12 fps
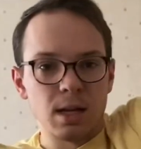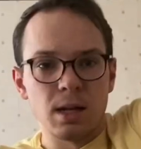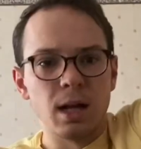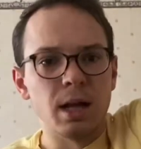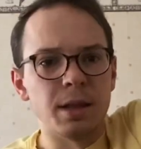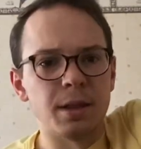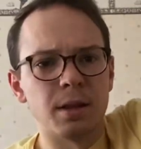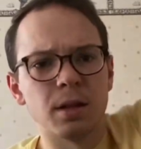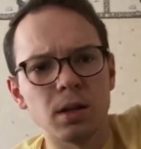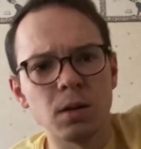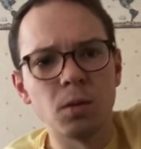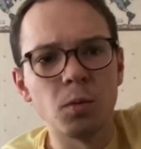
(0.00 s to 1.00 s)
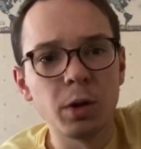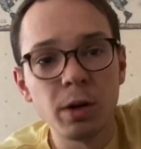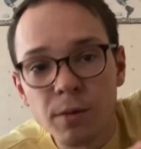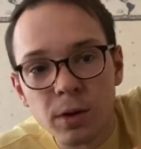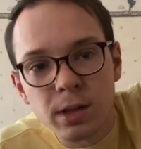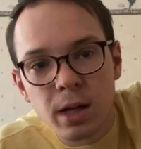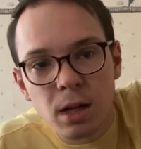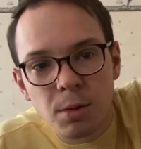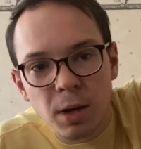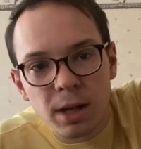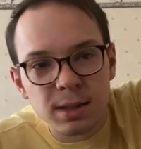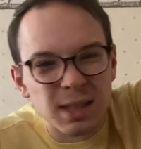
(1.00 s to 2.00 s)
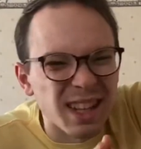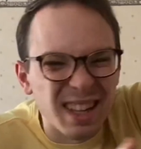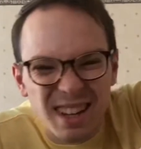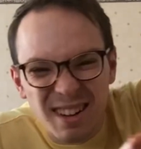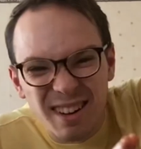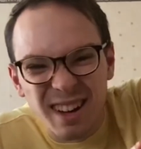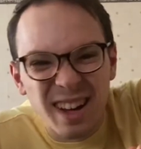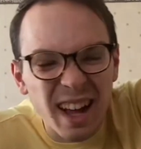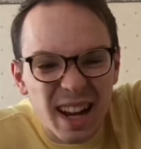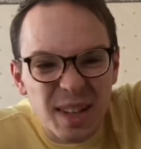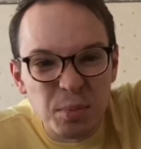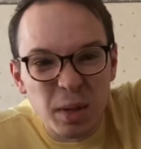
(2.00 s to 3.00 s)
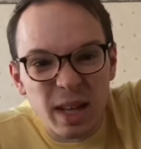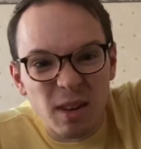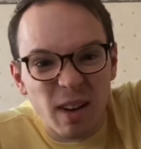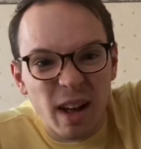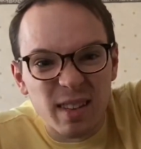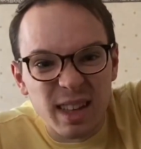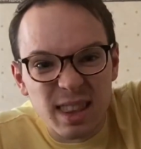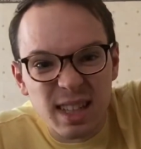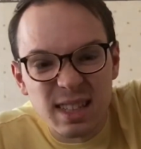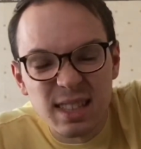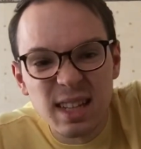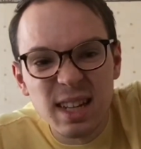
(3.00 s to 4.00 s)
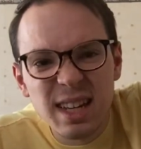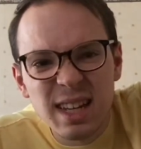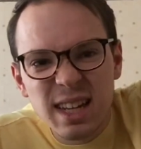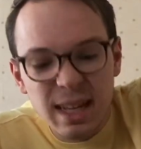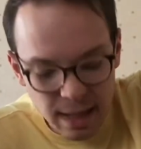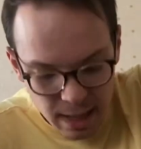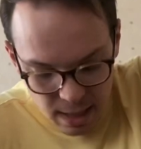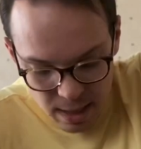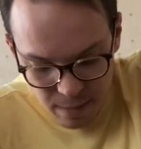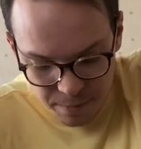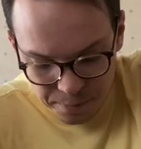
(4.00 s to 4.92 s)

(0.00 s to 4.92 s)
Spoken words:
And when you're first getting your prosthetic, you're gonna kind of play around like this, and